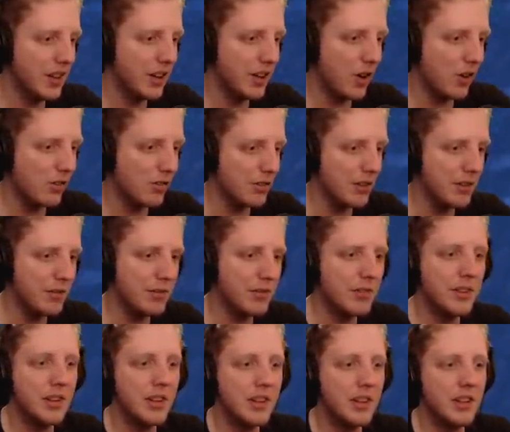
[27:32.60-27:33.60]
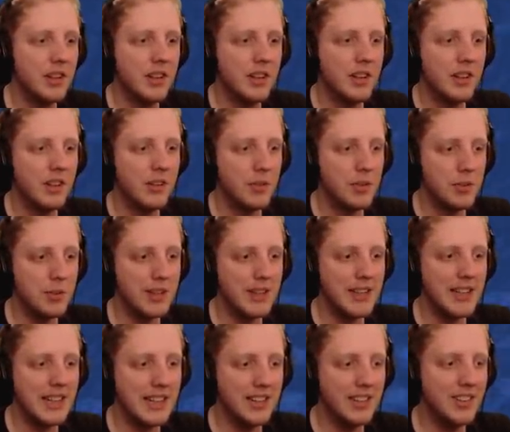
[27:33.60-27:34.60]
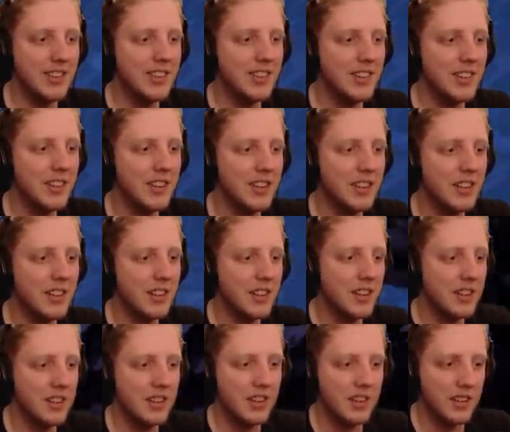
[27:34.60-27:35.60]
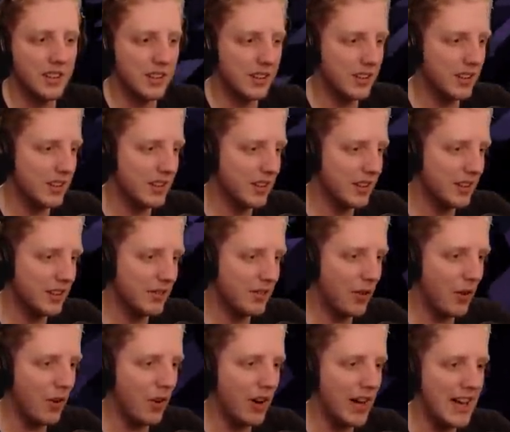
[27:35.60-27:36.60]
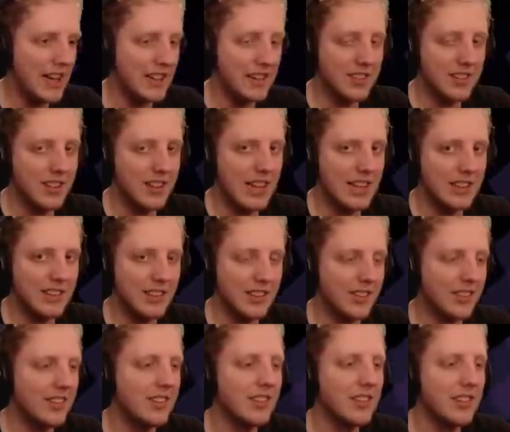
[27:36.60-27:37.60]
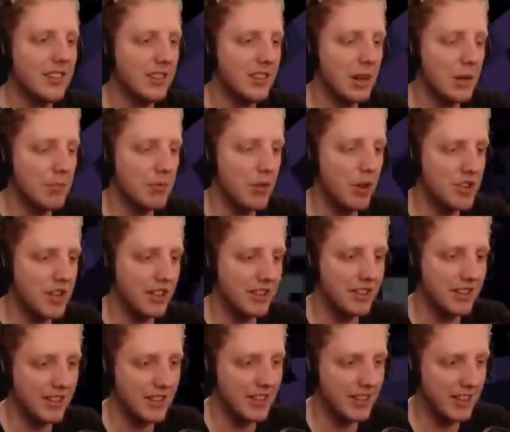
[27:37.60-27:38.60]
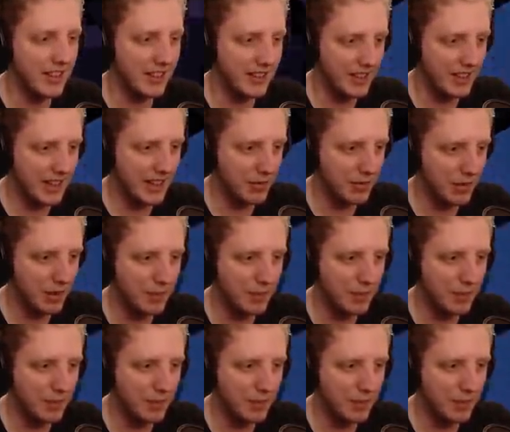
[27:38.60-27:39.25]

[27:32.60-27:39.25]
a coral reef, oh, which we ah, need greedy, greedy for End Atlantis. It's our project in the, in the End